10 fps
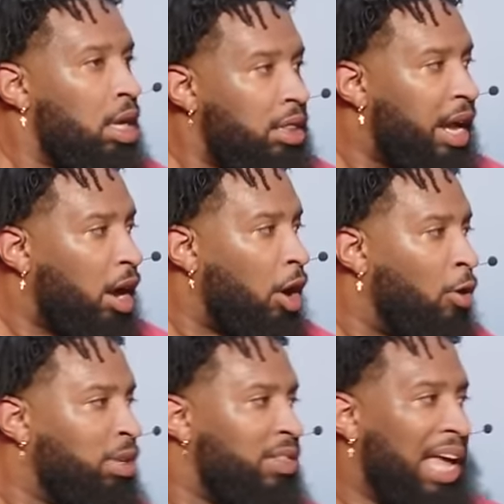they're
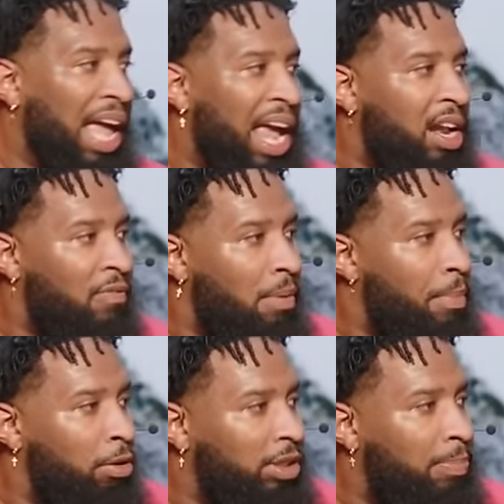holding the hand of a
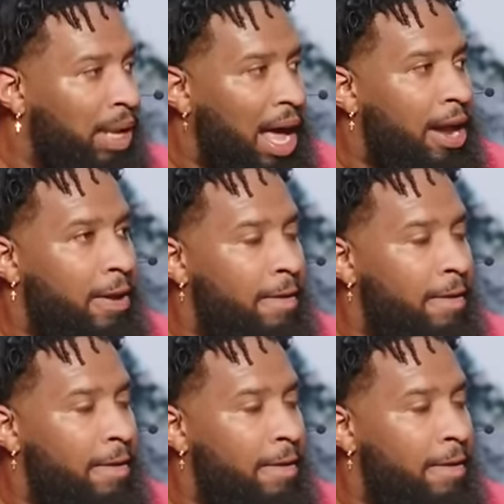multiplier.